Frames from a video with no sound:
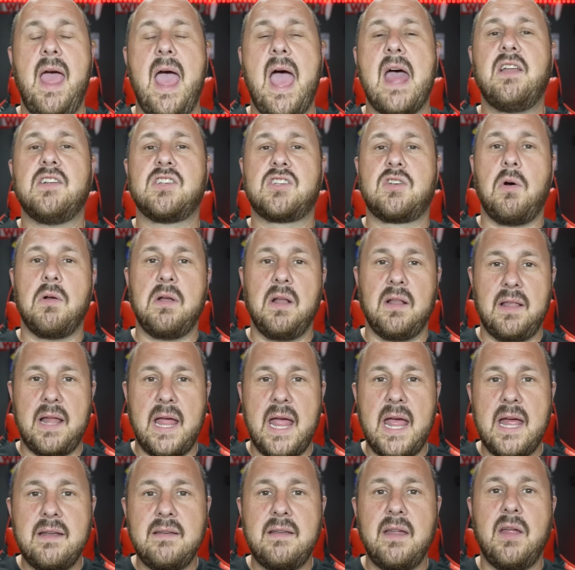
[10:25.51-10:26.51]
and is going to
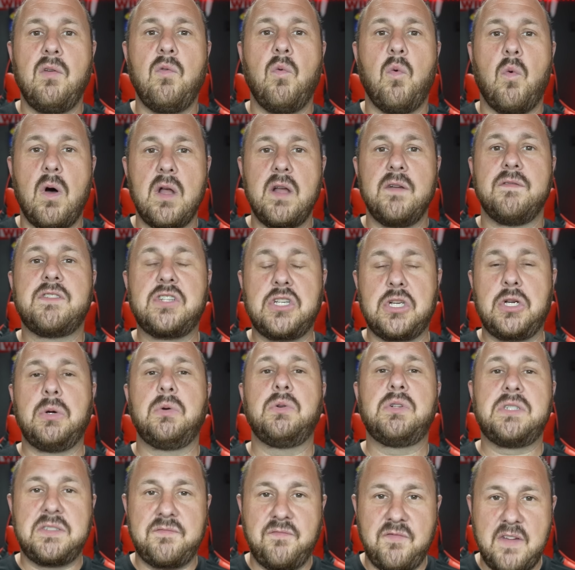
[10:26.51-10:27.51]
land in one of
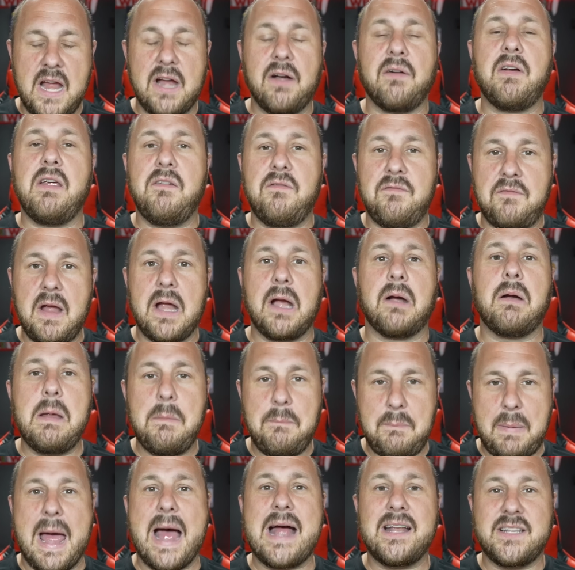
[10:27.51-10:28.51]
two very, very
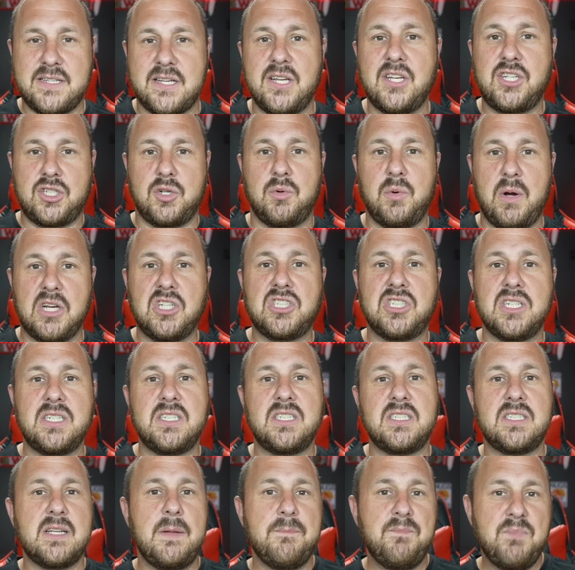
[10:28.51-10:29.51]
bad
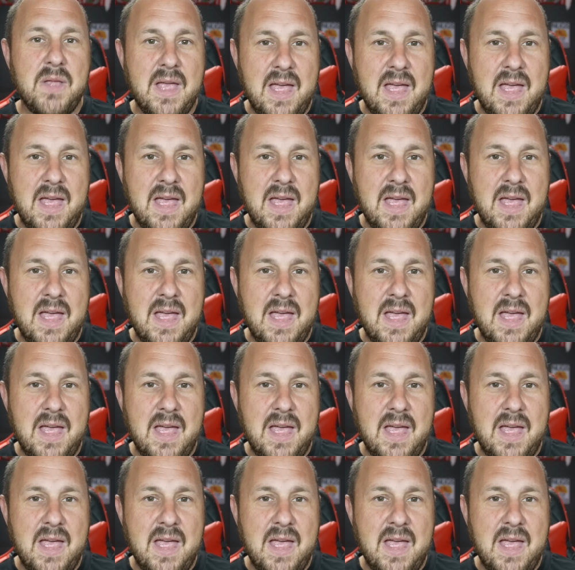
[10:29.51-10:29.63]
situations.